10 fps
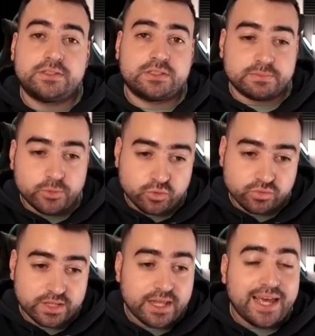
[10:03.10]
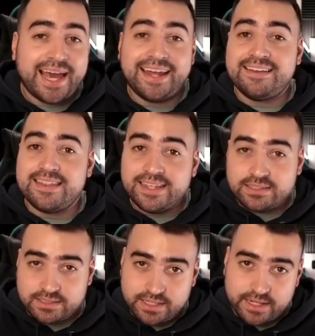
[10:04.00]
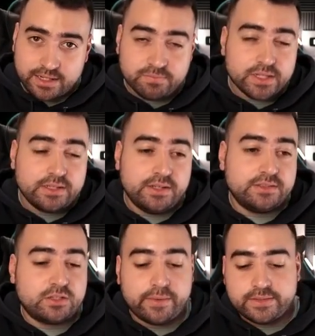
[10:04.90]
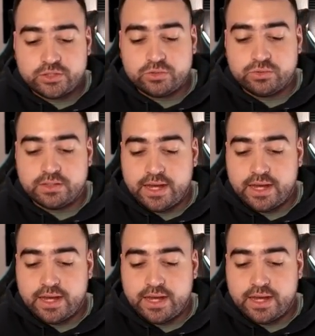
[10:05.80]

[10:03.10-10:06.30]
smooth. And this here is going to